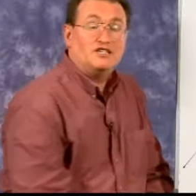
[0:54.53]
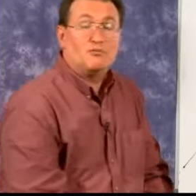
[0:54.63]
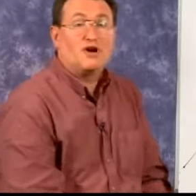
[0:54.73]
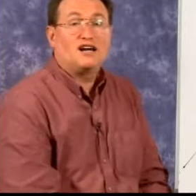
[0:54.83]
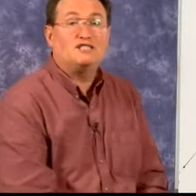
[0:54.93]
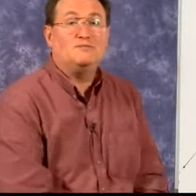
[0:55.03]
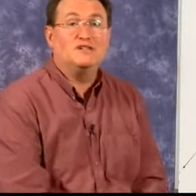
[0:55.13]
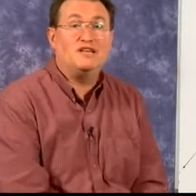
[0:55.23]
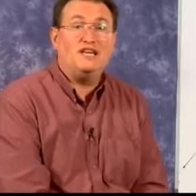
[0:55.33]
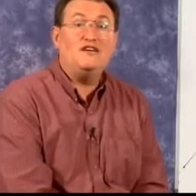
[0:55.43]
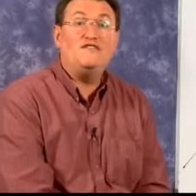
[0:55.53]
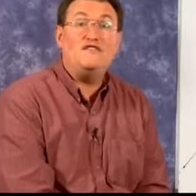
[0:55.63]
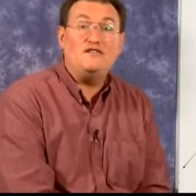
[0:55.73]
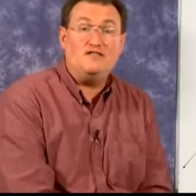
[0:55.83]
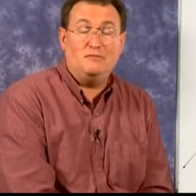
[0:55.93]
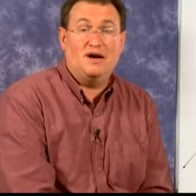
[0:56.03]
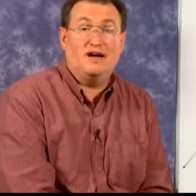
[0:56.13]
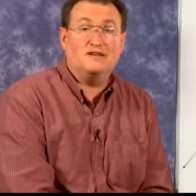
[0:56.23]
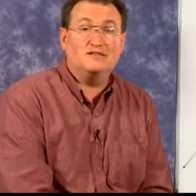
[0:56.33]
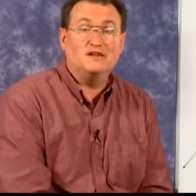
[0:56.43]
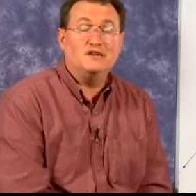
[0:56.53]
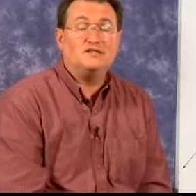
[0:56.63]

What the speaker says: is approximately 50 miles.